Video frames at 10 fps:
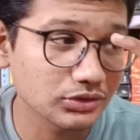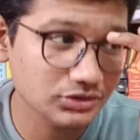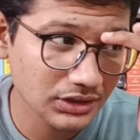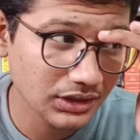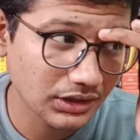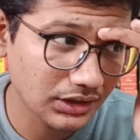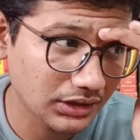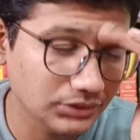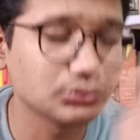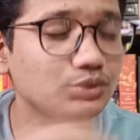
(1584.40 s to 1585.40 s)
two of the
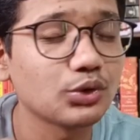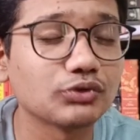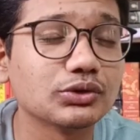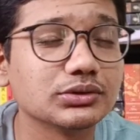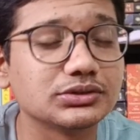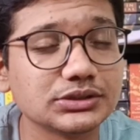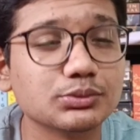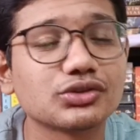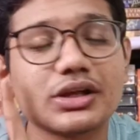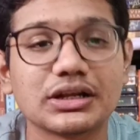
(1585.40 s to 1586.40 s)
three books are already on my
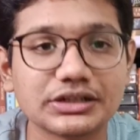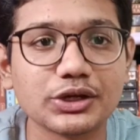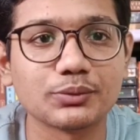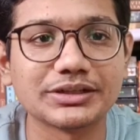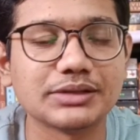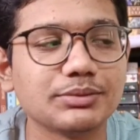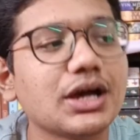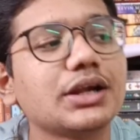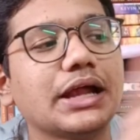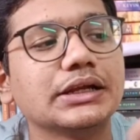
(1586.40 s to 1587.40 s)
TBR, and it will
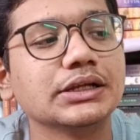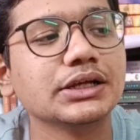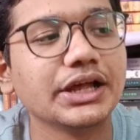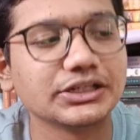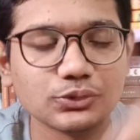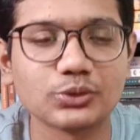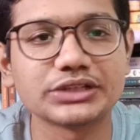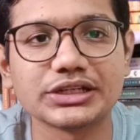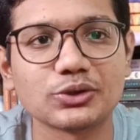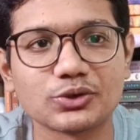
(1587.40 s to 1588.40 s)
not take a lot of time for me to
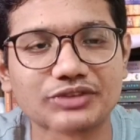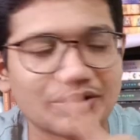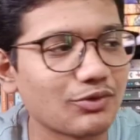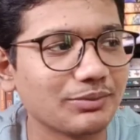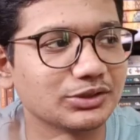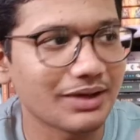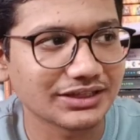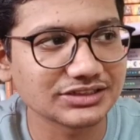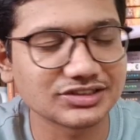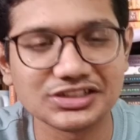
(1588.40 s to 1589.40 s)
buy that single book and read
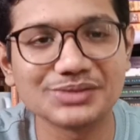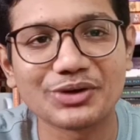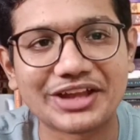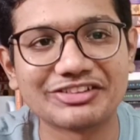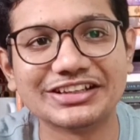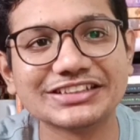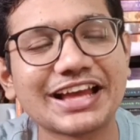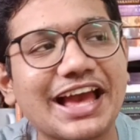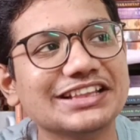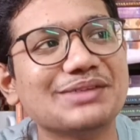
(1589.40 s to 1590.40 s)
it and then pre-order
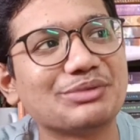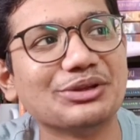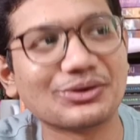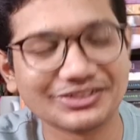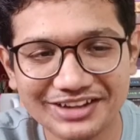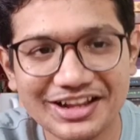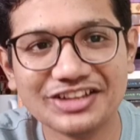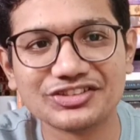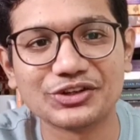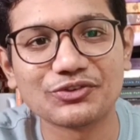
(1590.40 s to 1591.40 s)
Chain of
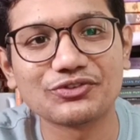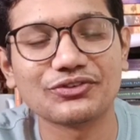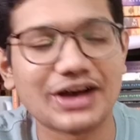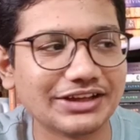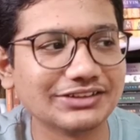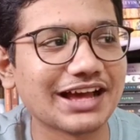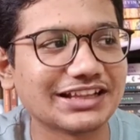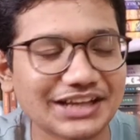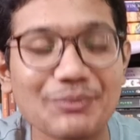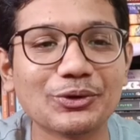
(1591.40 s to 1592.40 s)
Iron. I think I'm going to do that.
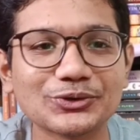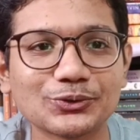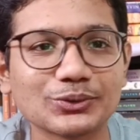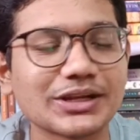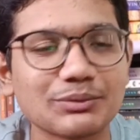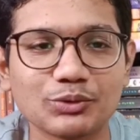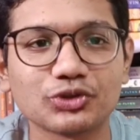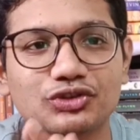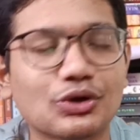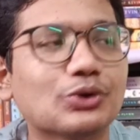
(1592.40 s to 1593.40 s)
I'm not sure though.
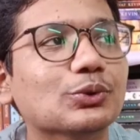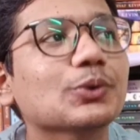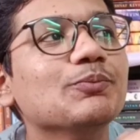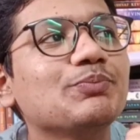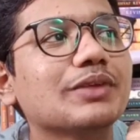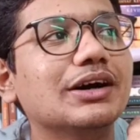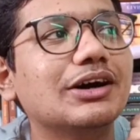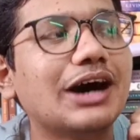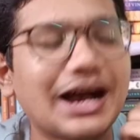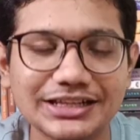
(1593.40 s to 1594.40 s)
I'll let you guys
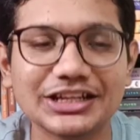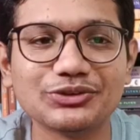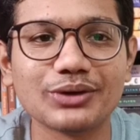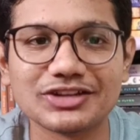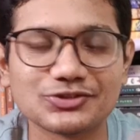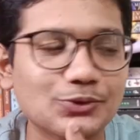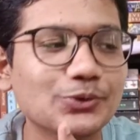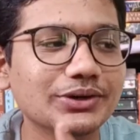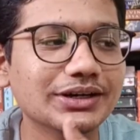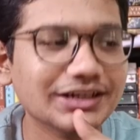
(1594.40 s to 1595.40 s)
know
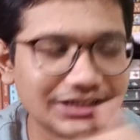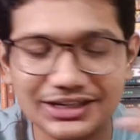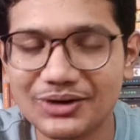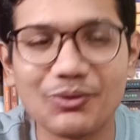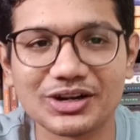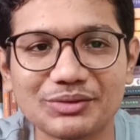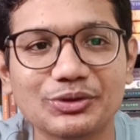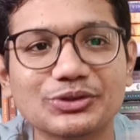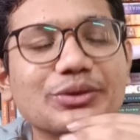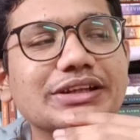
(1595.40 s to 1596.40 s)
what I'm going to read next
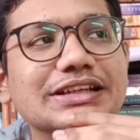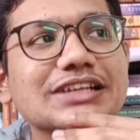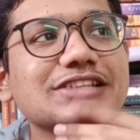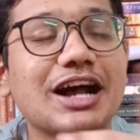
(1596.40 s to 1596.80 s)
after reading